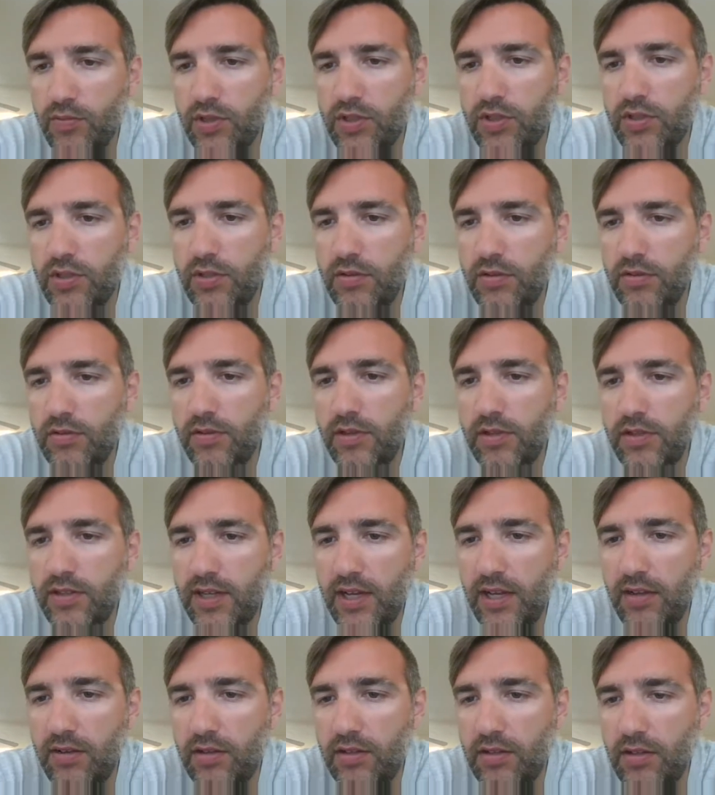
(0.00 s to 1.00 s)
Which 2,
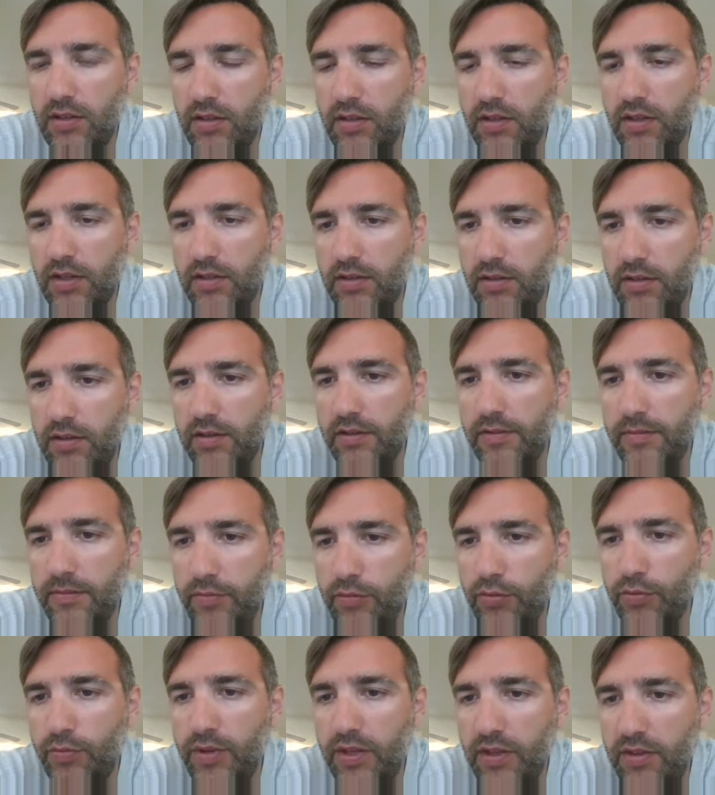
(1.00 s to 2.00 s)
Talon, do you think
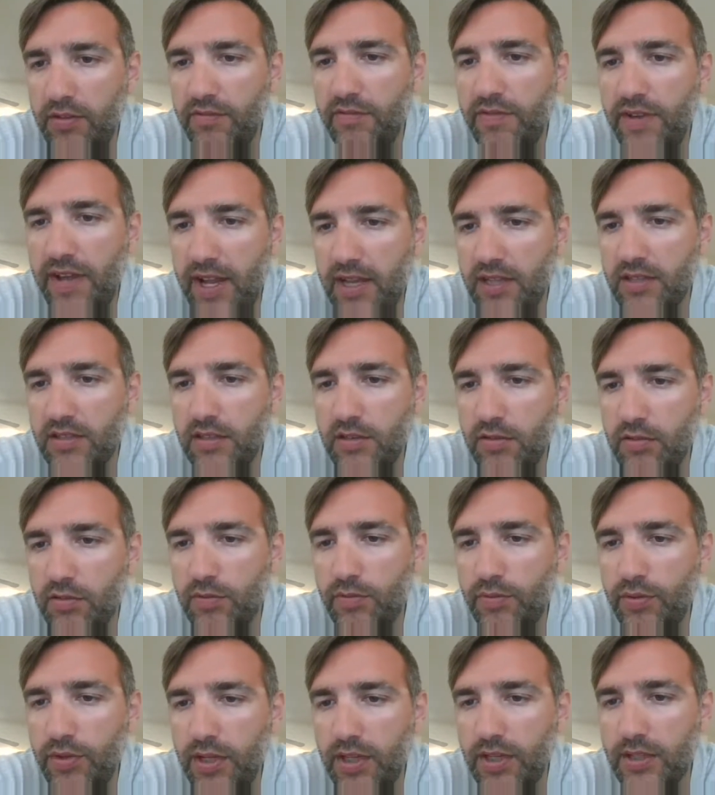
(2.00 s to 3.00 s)
will be the
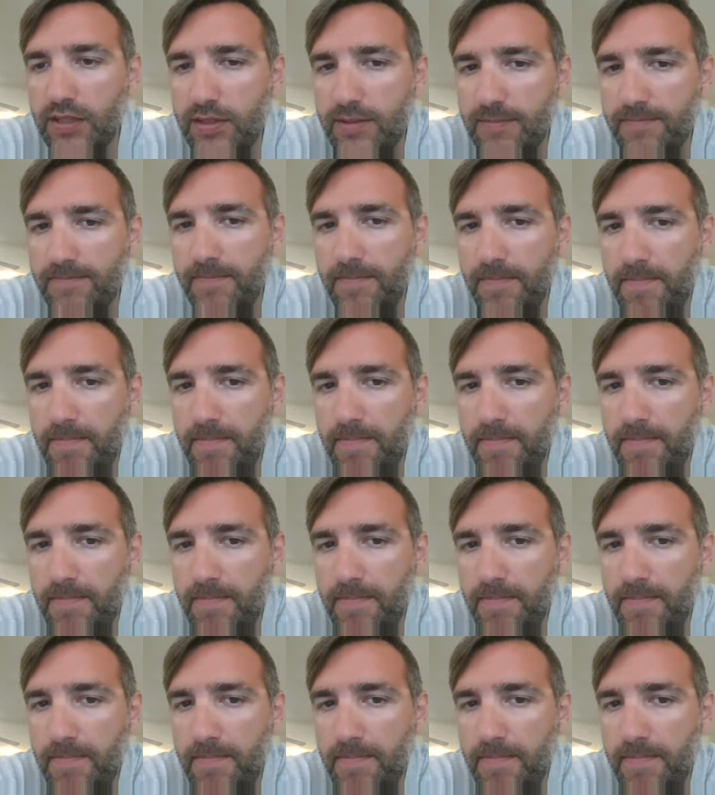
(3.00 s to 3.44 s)
vascular plants